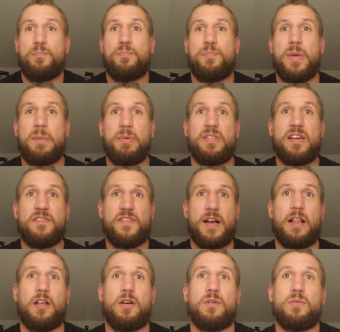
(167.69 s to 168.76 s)
people that
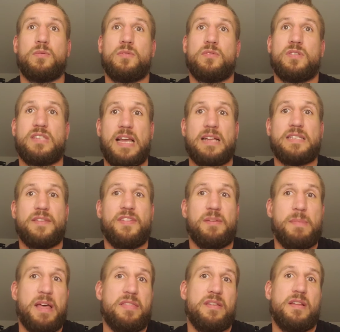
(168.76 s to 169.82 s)
follow the scientific
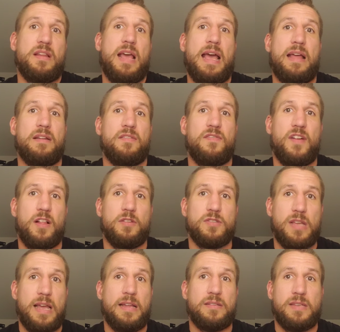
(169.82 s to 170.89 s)
method and follow
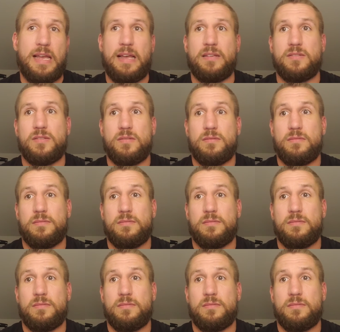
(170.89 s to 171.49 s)
science as,